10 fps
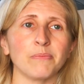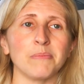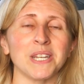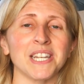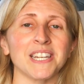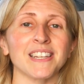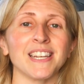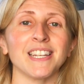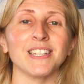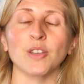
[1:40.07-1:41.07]
meaning
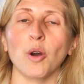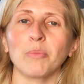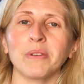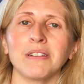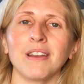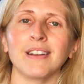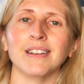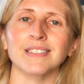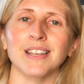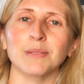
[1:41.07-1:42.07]
it is open and
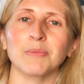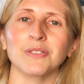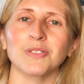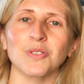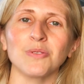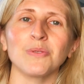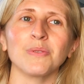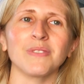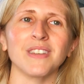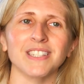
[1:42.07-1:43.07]
accessible to
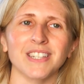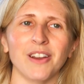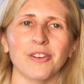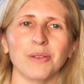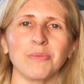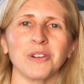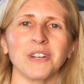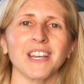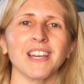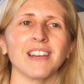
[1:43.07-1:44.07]
the entire community.